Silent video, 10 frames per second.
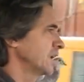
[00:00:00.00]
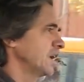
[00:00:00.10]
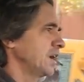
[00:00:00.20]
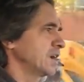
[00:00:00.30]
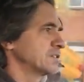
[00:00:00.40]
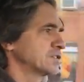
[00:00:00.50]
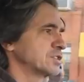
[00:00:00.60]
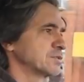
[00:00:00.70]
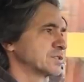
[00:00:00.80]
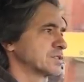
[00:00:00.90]
And
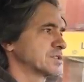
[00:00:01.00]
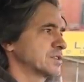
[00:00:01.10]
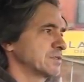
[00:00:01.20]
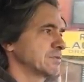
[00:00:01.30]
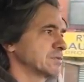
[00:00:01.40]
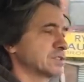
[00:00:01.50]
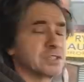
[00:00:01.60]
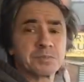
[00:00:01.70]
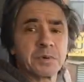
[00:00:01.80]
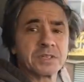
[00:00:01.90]

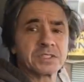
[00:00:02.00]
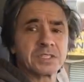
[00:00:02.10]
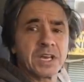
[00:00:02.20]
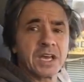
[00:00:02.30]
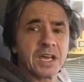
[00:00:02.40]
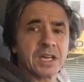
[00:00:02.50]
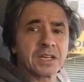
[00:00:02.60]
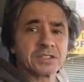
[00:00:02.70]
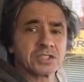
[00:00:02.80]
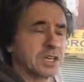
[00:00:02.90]
she's pretty sick,
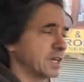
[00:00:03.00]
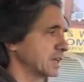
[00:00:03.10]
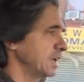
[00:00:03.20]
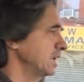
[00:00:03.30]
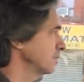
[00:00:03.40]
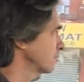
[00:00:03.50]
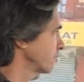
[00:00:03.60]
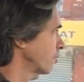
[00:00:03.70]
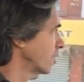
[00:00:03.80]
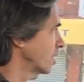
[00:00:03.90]
and she hadn't eaten
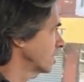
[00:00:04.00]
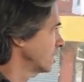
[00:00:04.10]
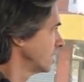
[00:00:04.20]
for